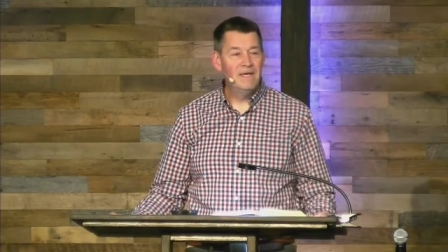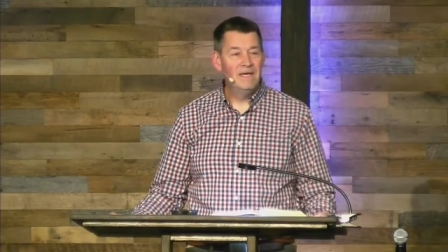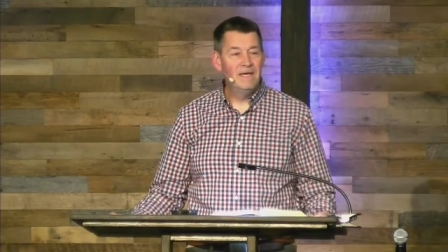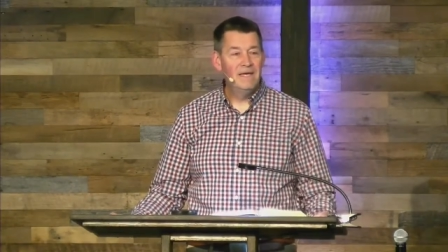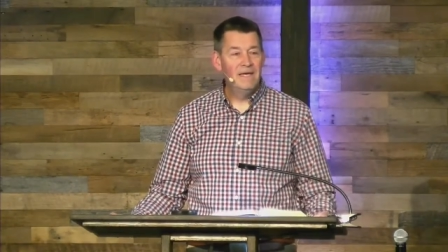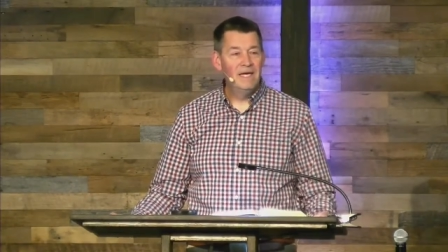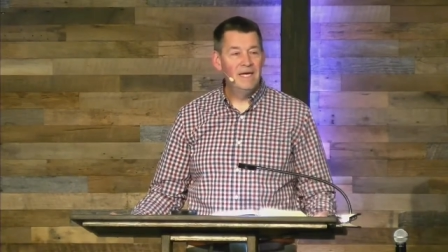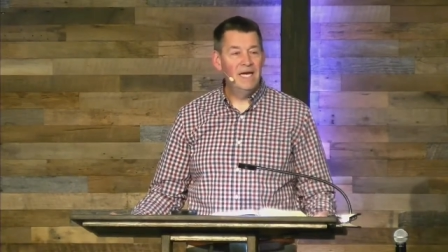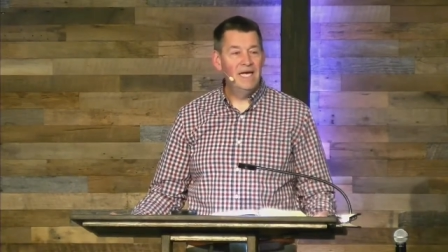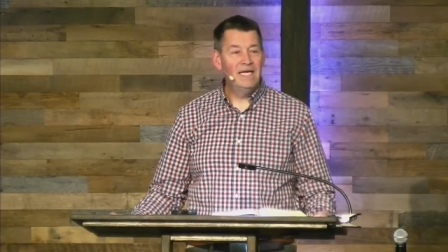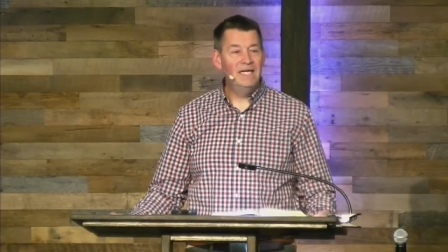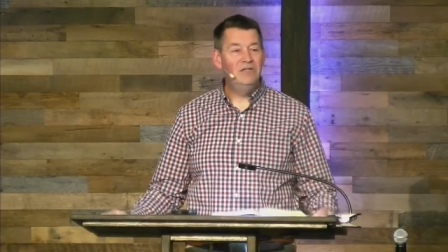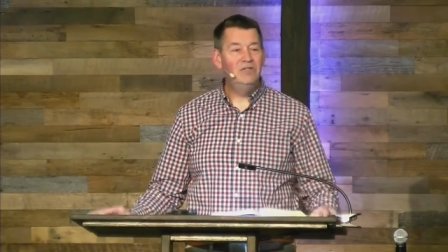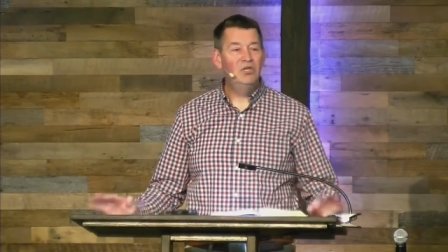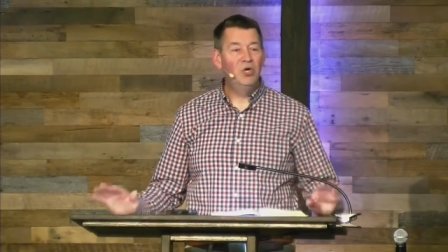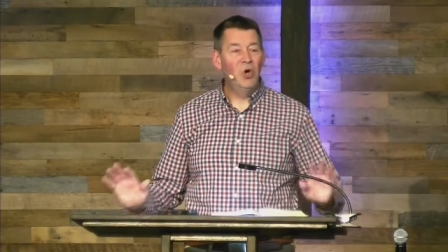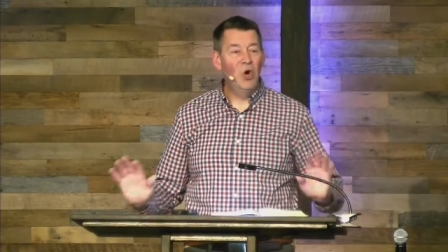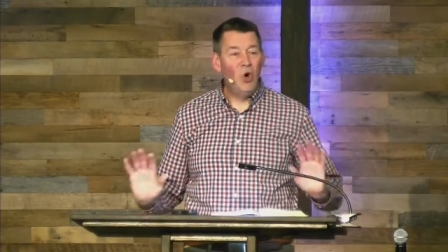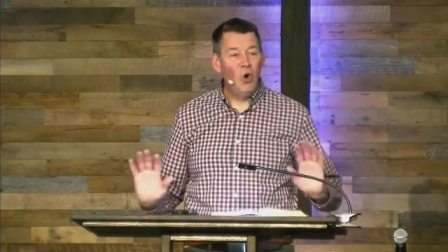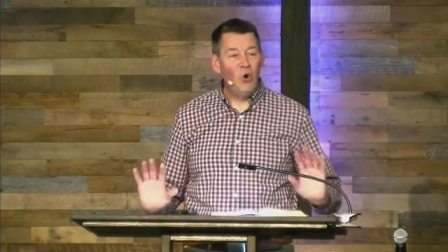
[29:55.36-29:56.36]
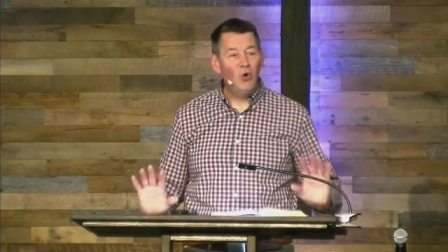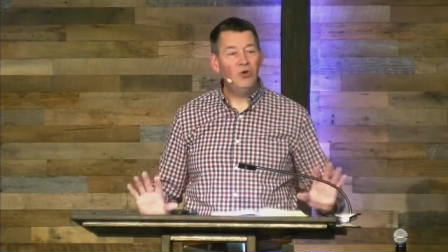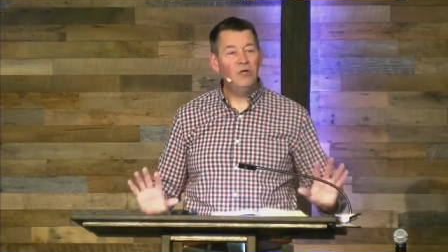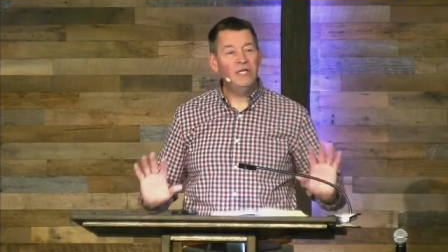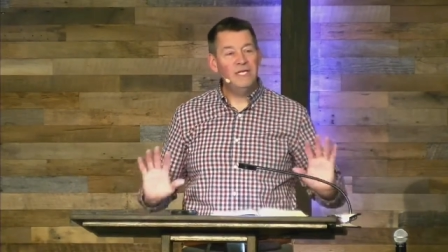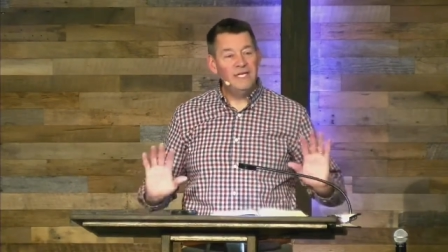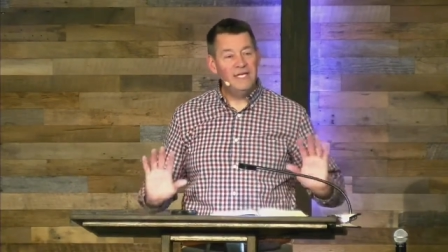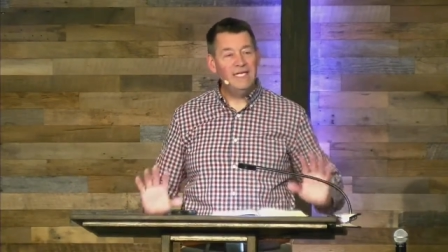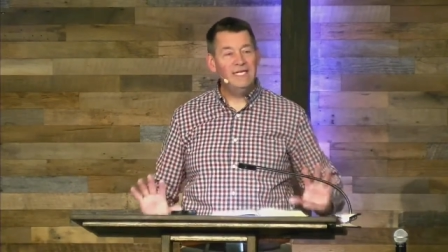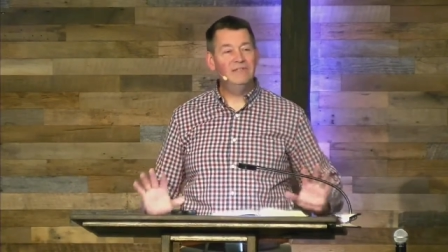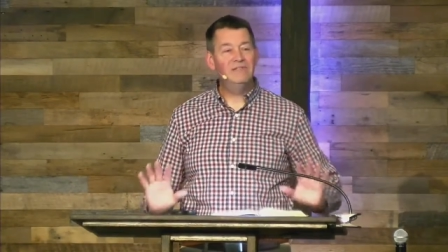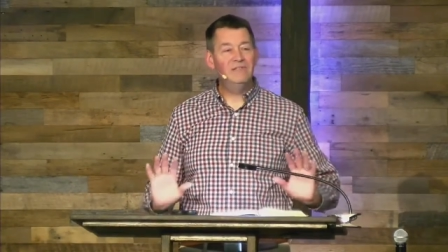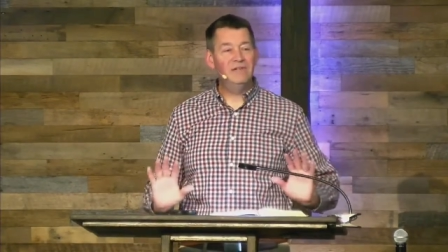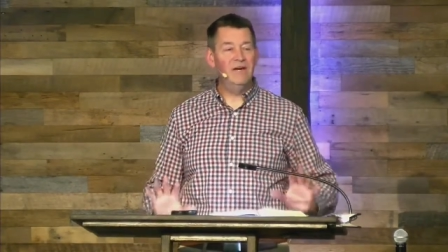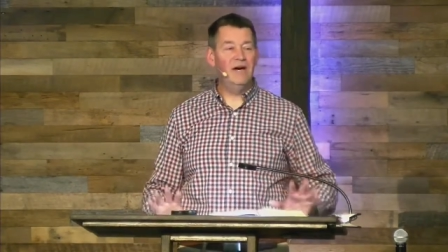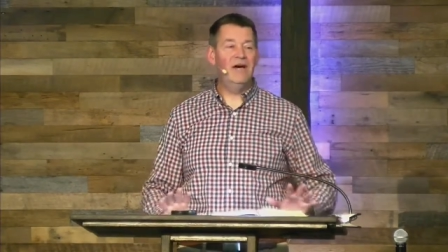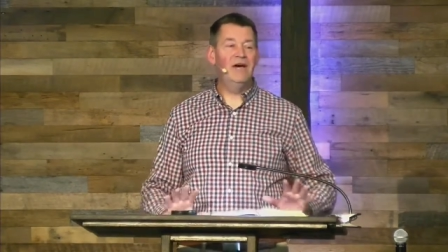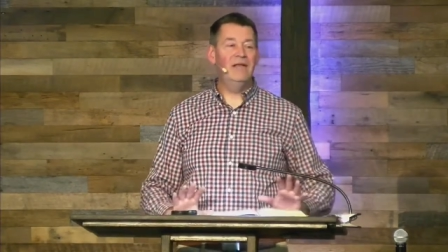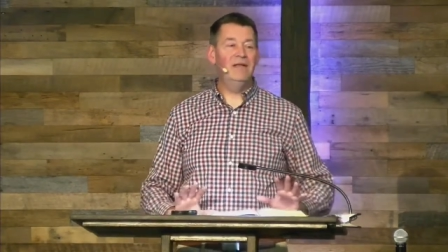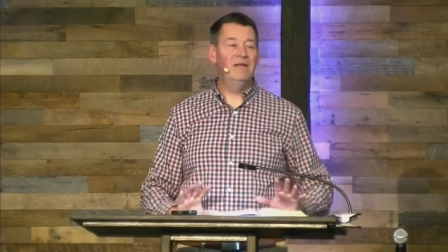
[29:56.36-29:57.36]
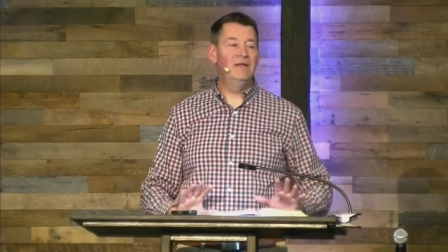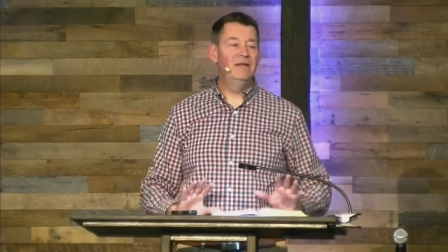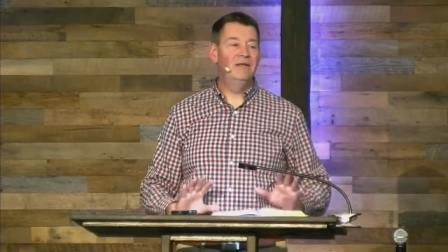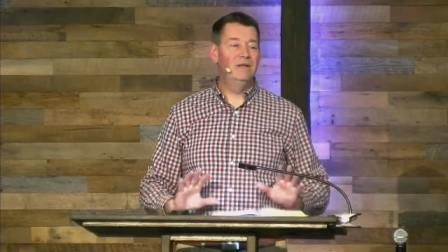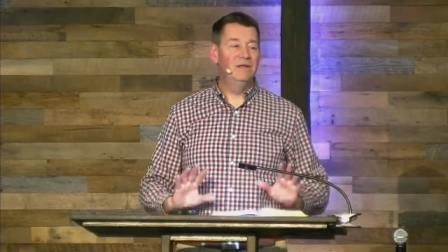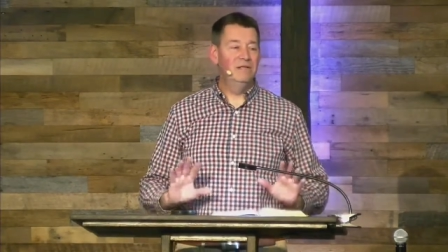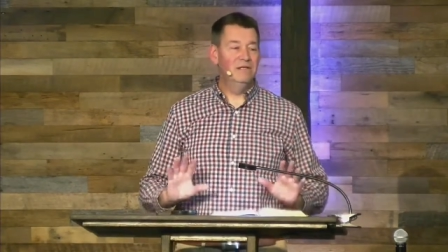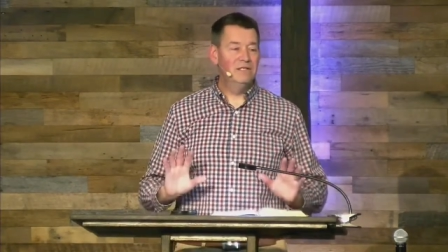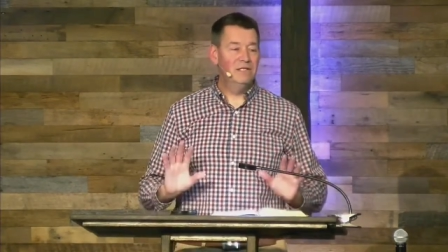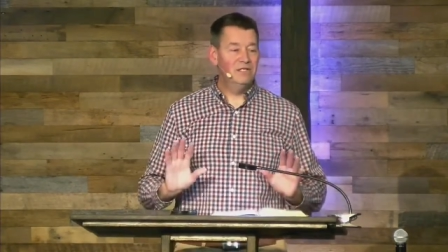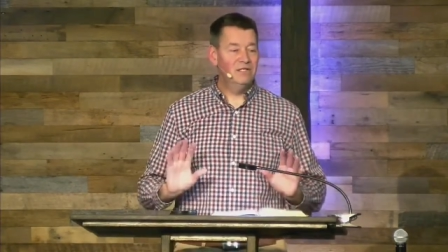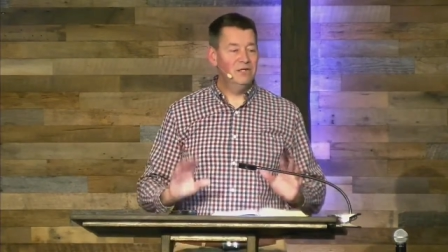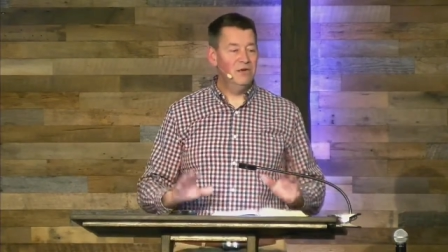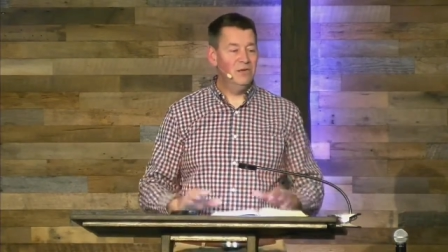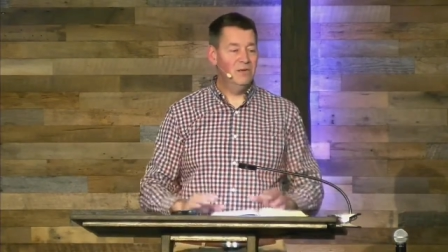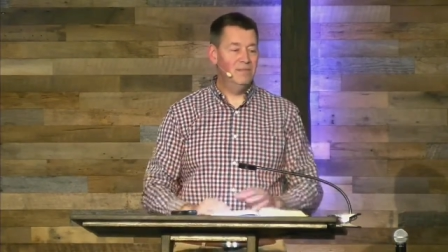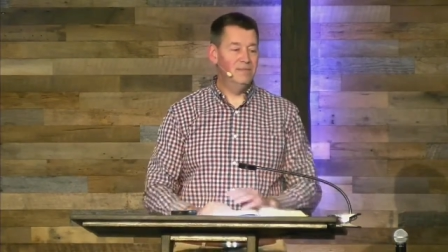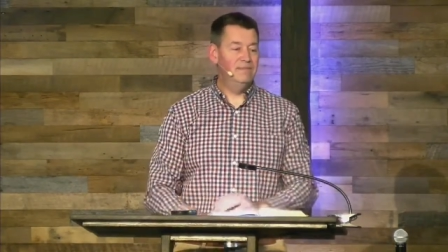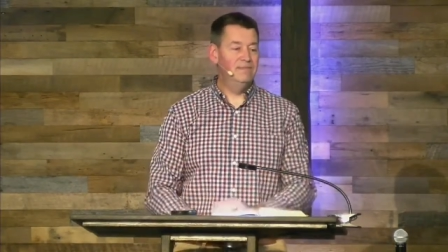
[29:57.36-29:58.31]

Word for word: And he totally needs God to show him.